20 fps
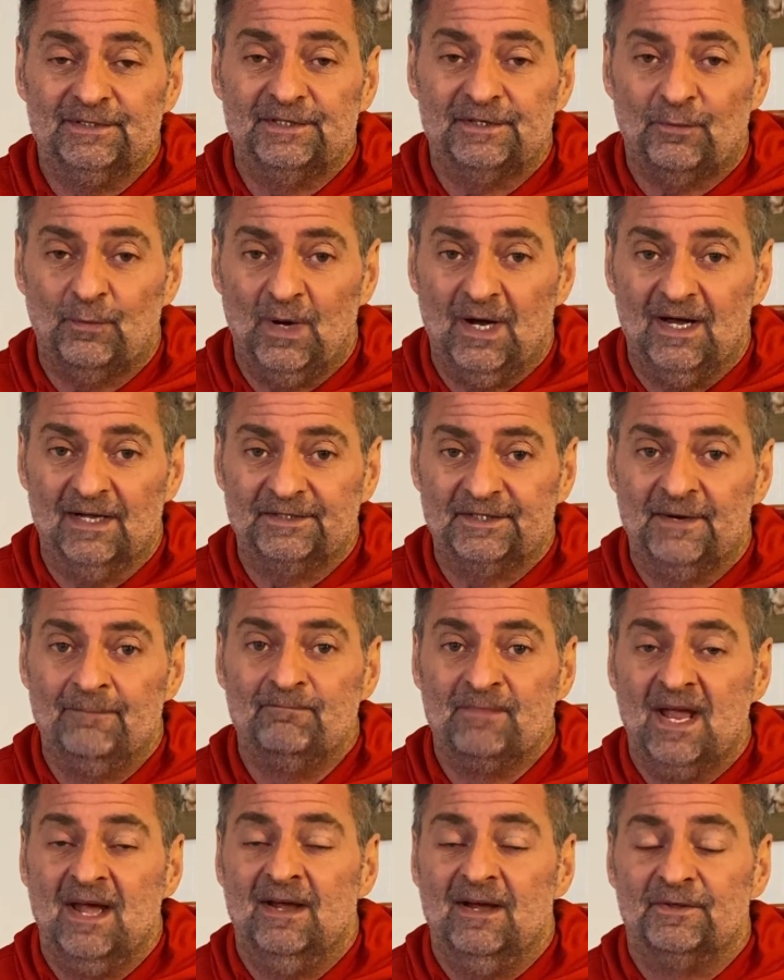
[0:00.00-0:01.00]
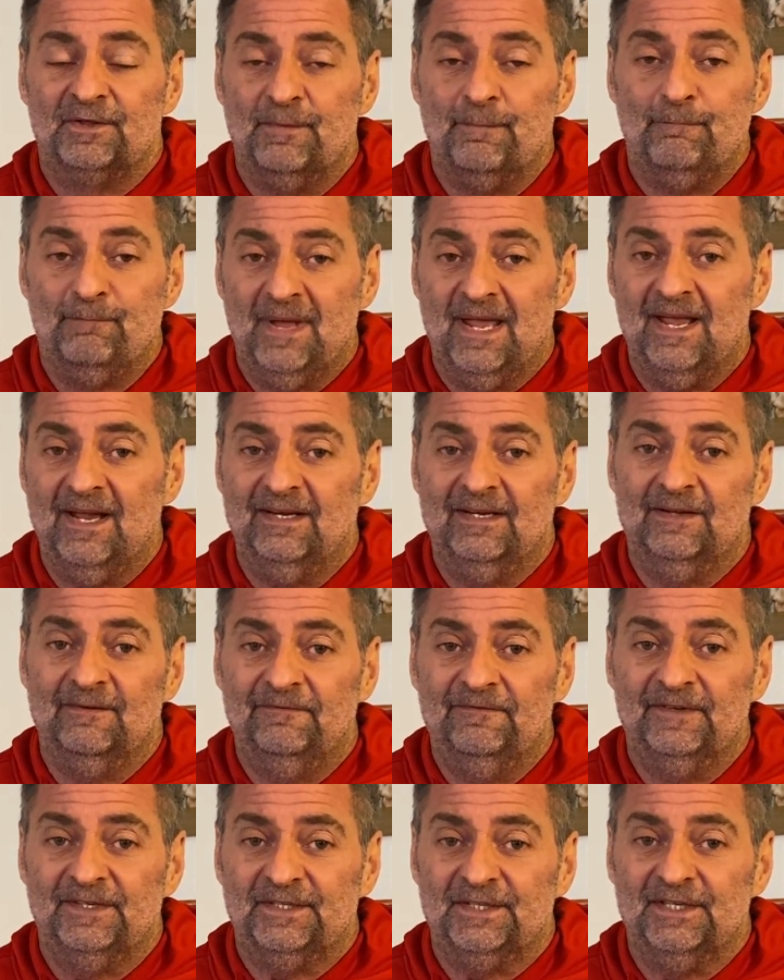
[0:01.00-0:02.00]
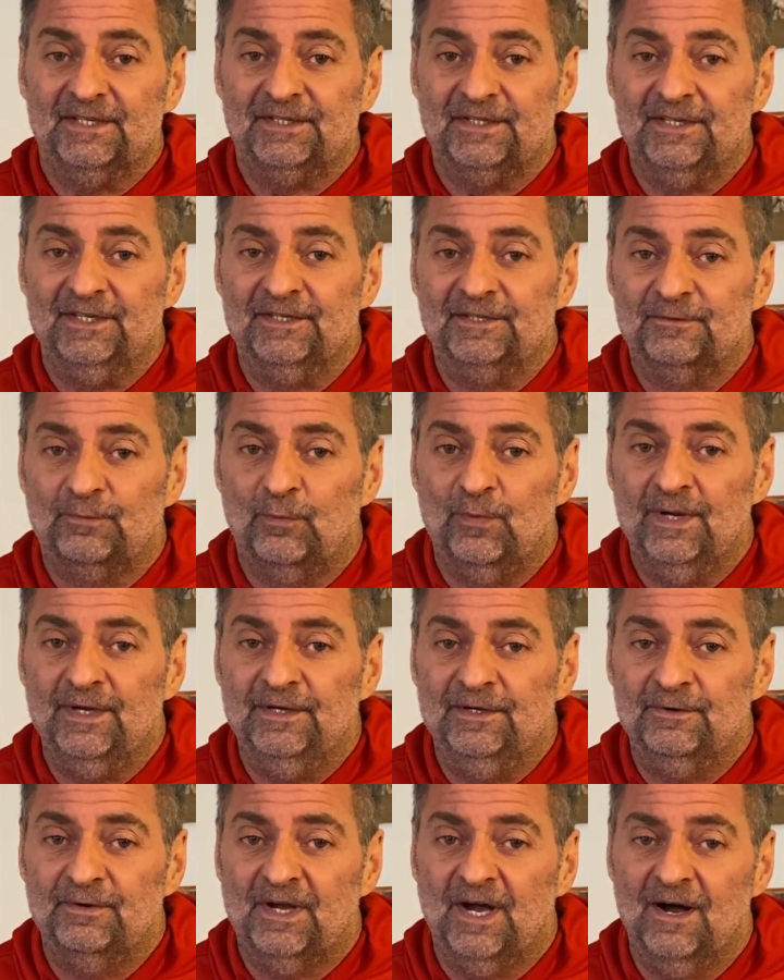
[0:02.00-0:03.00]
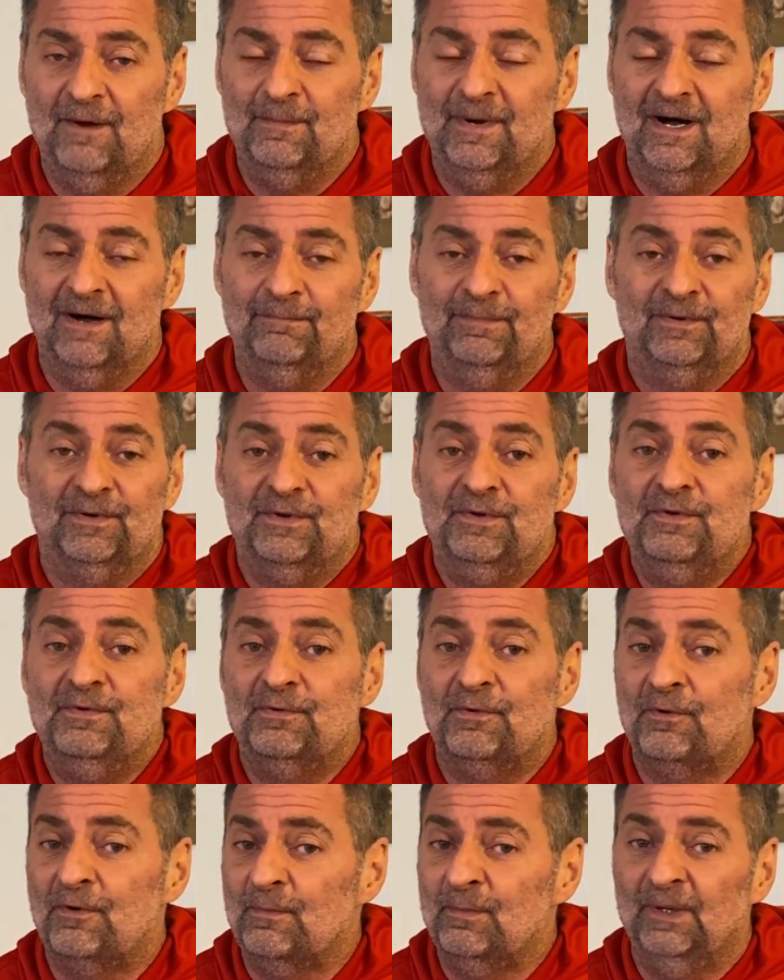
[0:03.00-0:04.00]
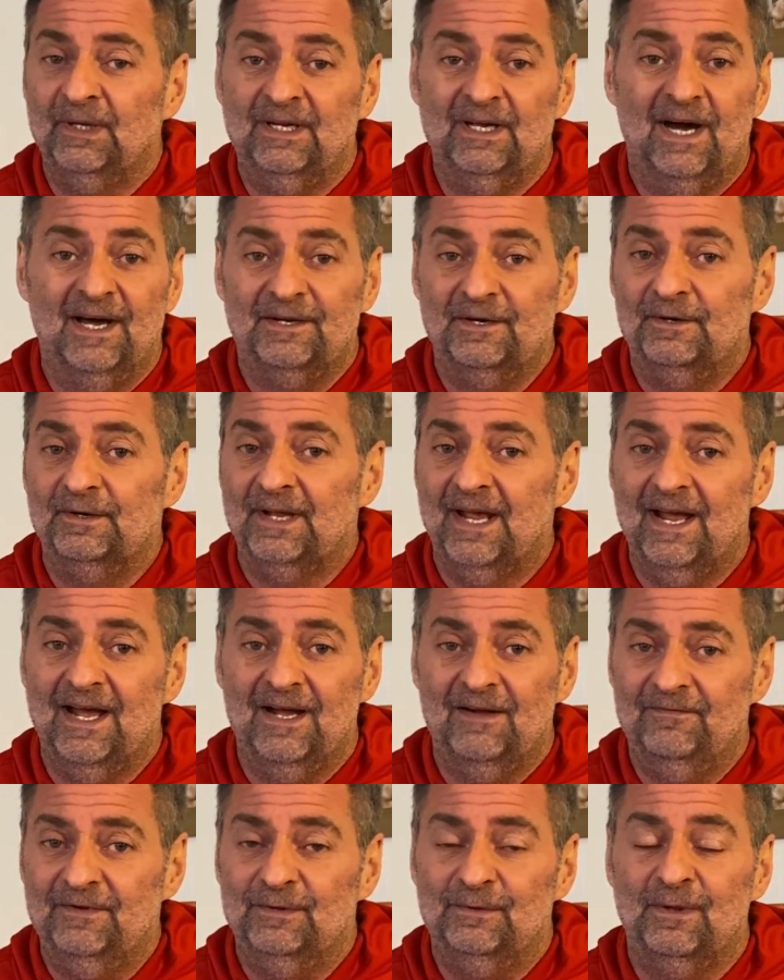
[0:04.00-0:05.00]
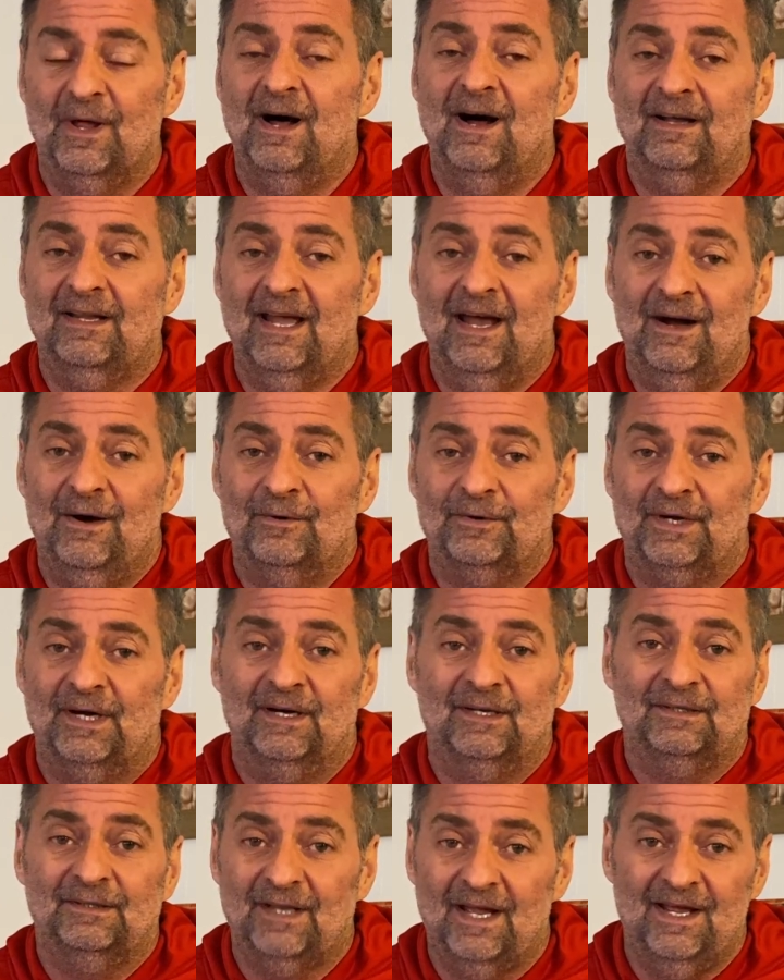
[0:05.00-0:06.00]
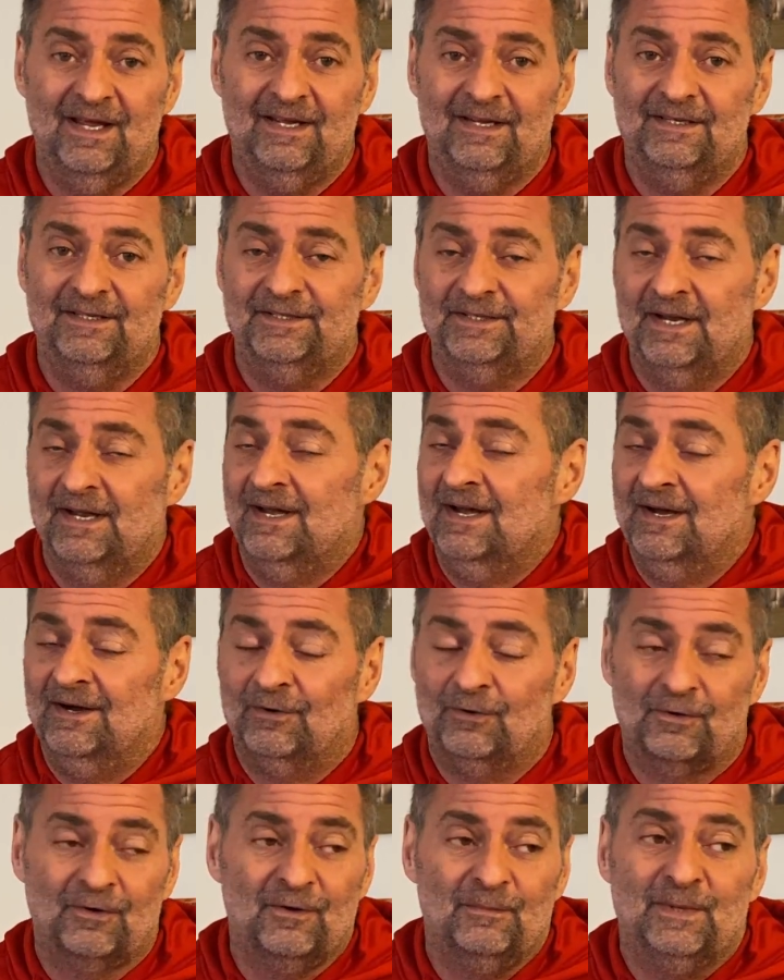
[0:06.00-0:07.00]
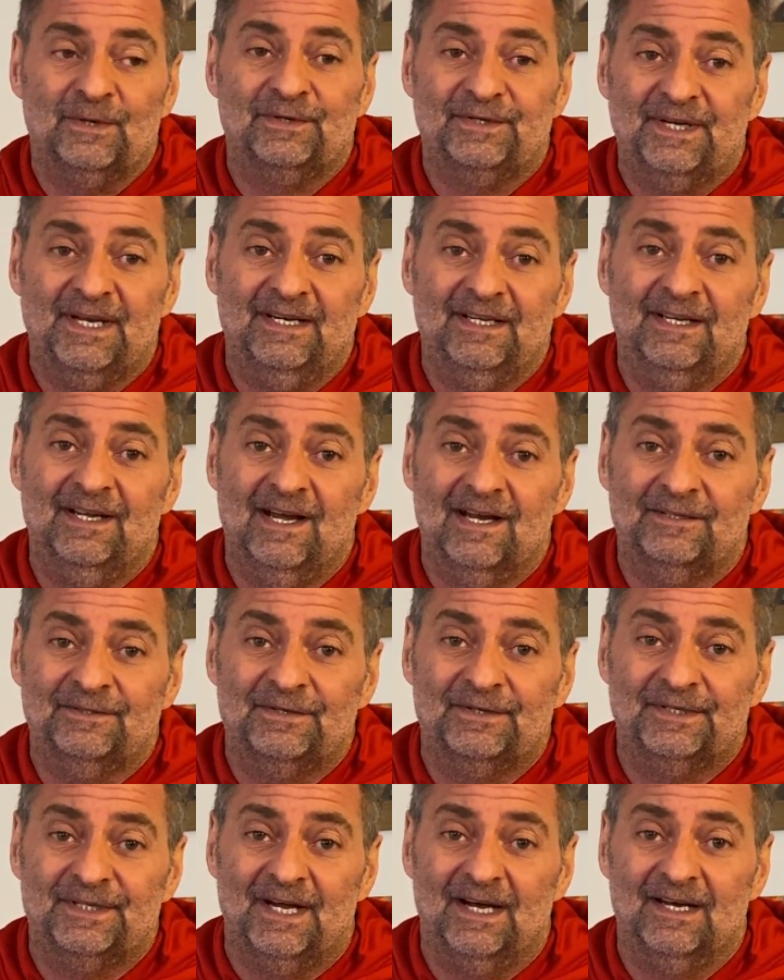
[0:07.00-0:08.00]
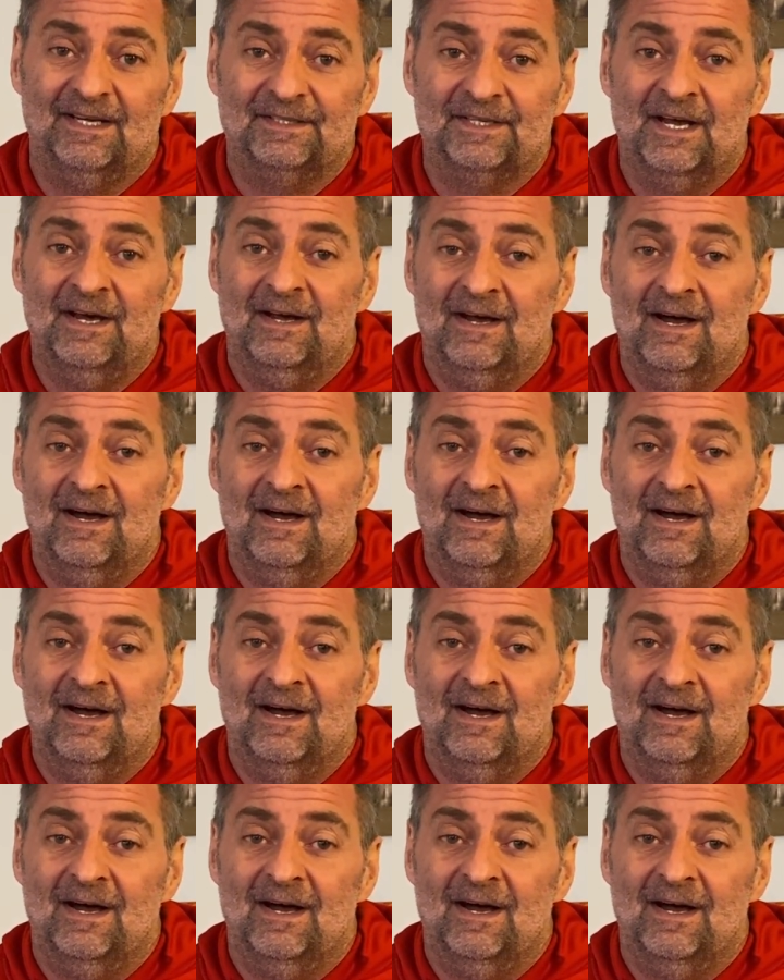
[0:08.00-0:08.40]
squats, the main emphasis is when you come up, normally I don't have you lock out on legs or almost any exercise.